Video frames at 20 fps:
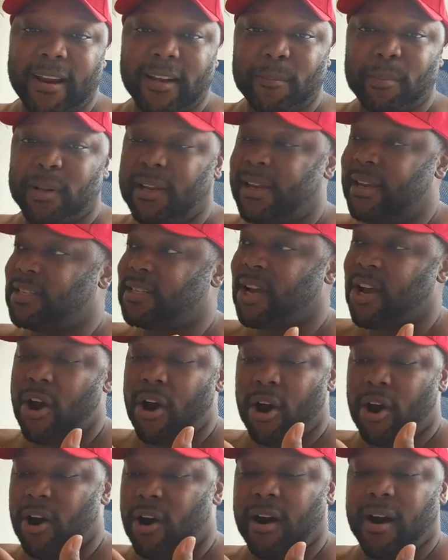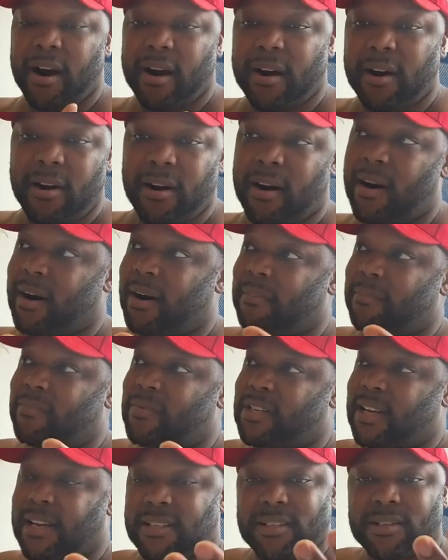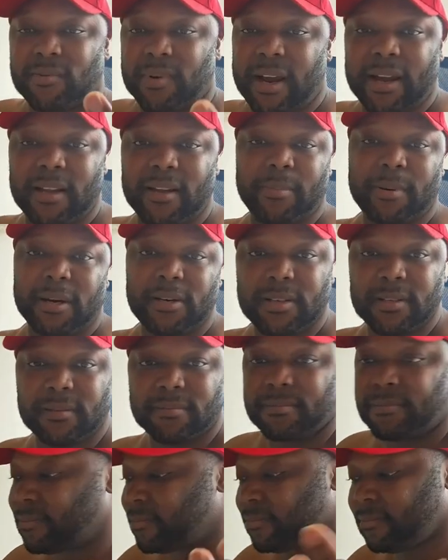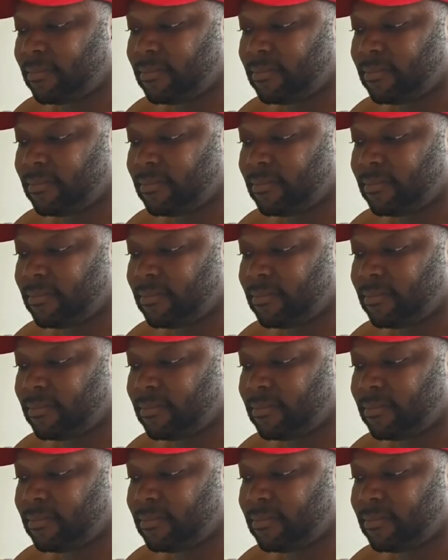like the police, or just a regular person.